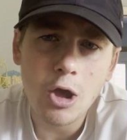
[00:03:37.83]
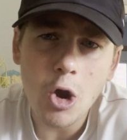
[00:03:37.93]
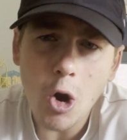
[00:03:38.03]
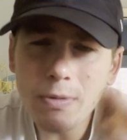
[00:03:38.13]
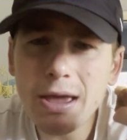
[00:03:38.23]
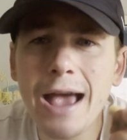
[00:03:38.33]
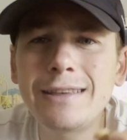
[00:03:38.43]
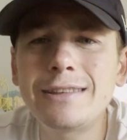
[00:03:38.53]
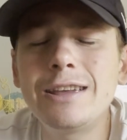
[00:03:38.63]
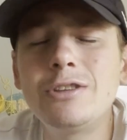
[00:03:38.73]
Hope you
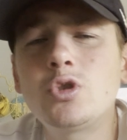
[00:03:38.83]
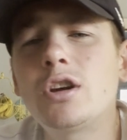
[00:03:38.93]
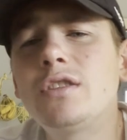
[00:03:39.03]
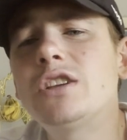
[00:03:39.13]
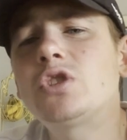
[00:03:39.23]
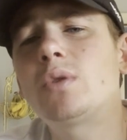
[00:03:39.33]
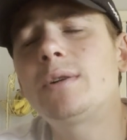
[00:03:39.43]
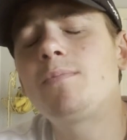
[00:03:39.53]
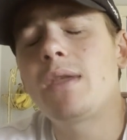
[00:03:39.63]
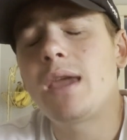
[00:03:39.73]
guys enjoyed this
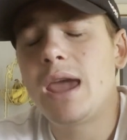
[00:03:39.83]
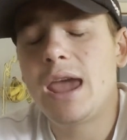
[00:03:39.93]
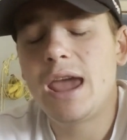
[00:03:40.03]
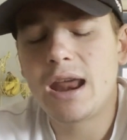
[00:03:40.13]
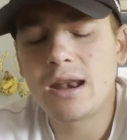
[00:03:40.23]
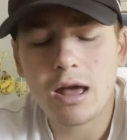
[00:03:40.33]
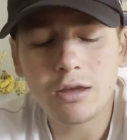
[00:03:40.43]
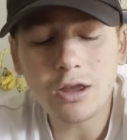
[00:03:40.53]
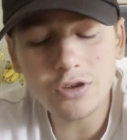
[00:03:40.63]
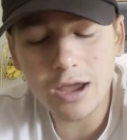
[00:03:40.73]
one, and I'll
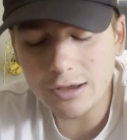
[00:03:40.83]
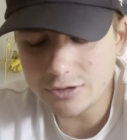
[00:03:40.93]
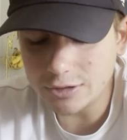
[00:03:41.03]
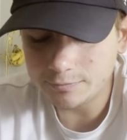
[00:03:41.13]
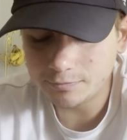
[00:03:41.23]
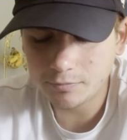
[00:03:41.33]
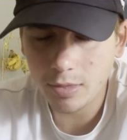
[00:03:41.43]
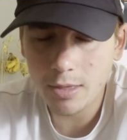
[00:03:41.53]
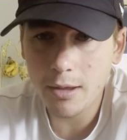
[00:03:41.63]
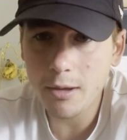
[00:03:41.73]
catch you guys,
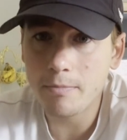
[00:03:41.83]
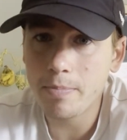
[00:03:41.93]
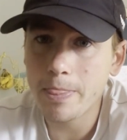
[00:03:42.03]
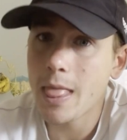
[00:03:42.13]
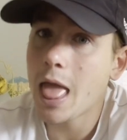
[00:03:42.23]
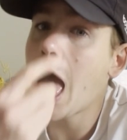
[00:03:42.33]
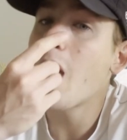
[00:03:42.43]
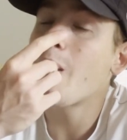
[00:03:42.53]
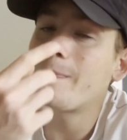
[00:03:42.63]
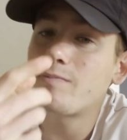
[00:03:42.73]
on
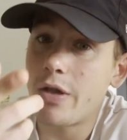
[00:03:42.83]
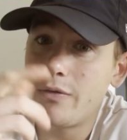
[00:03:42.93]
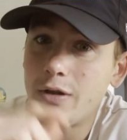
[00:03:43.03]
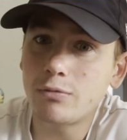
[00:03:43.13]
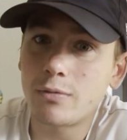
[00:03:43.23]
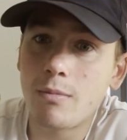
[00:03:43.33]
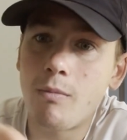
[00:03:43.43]
that one.